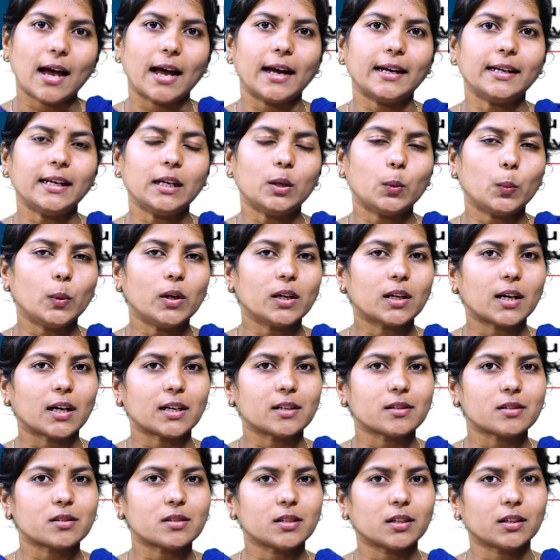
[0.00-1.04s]
and it will
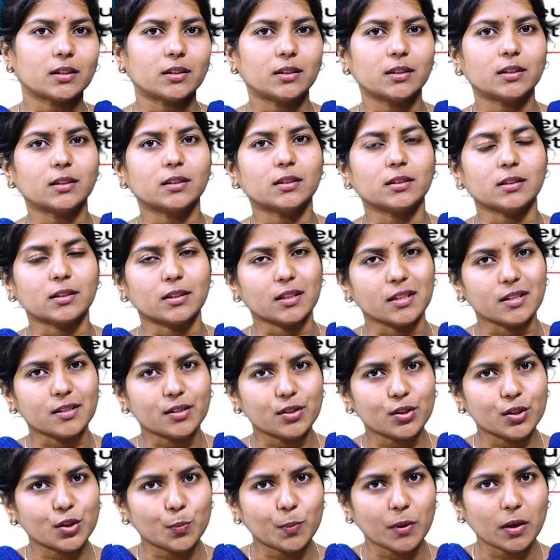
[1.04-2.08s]
consider the
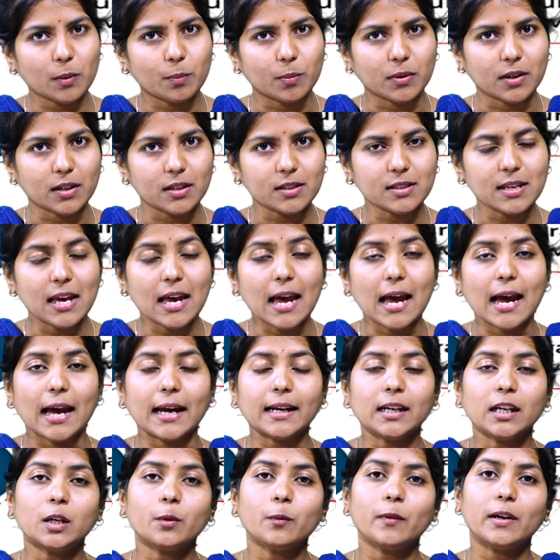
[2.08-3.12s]
research papers
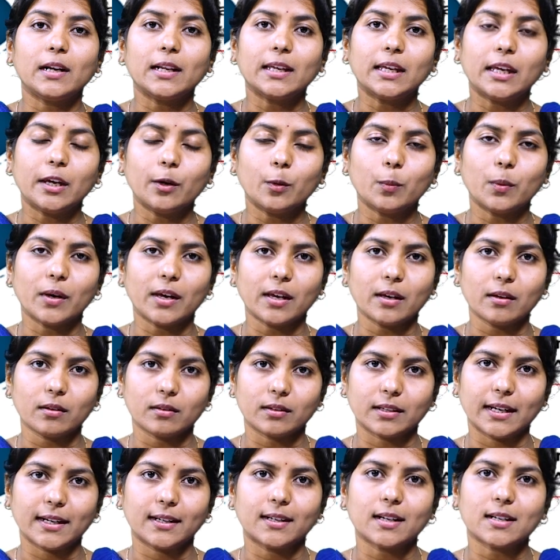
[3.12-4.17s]
and it will give a
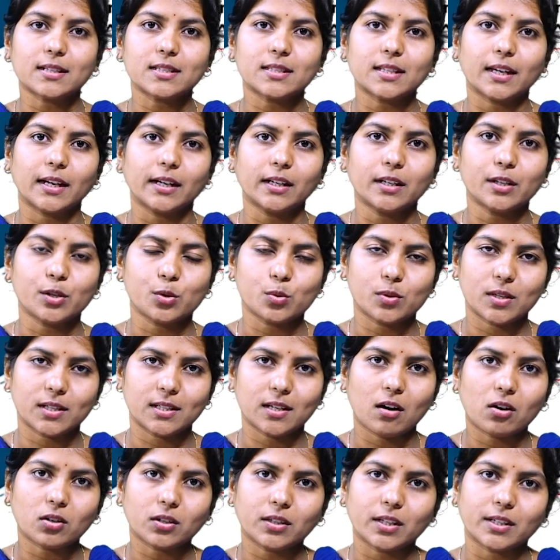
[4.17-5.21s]
data set to the
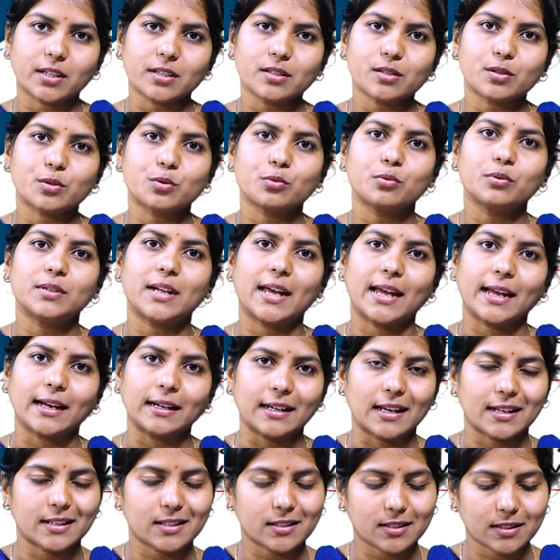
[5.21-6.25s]
doctors to
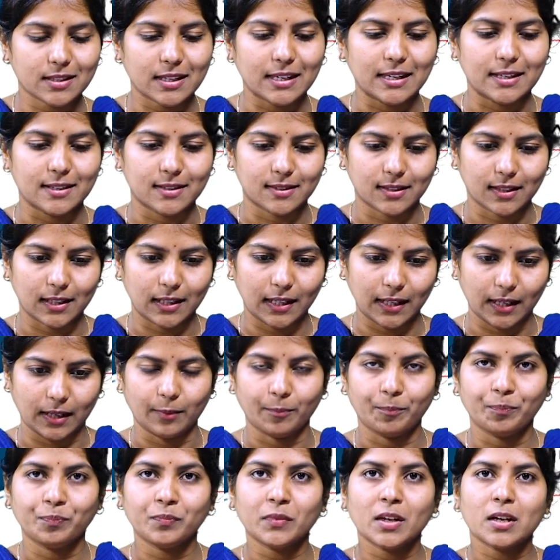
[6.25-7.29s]
diagnose easily.
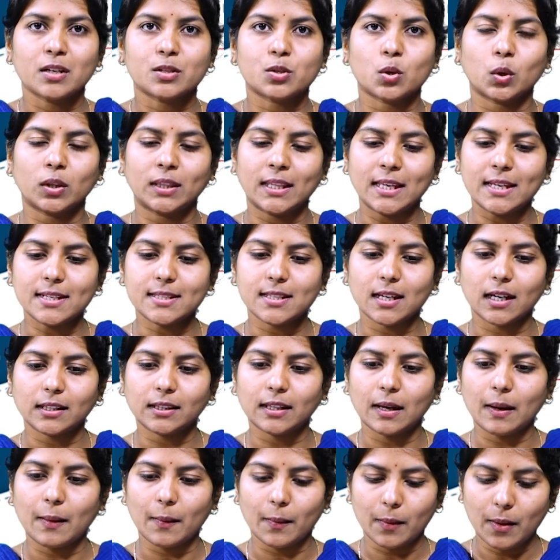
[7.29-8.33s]
So these are
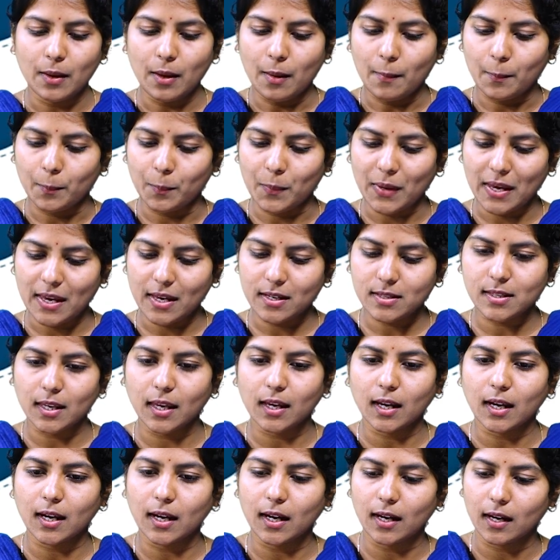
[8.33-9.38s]
the
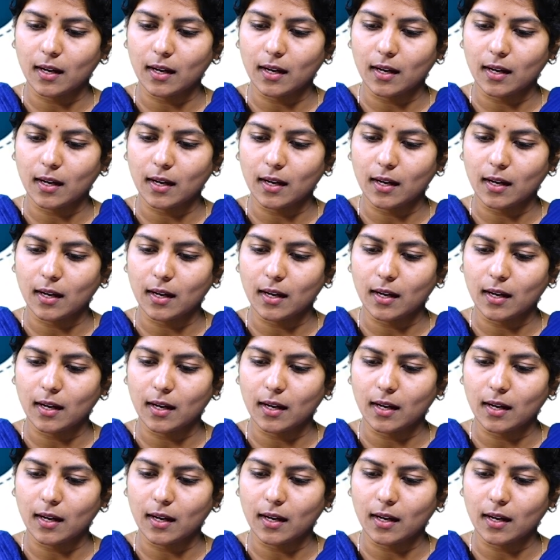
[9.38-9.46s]
basic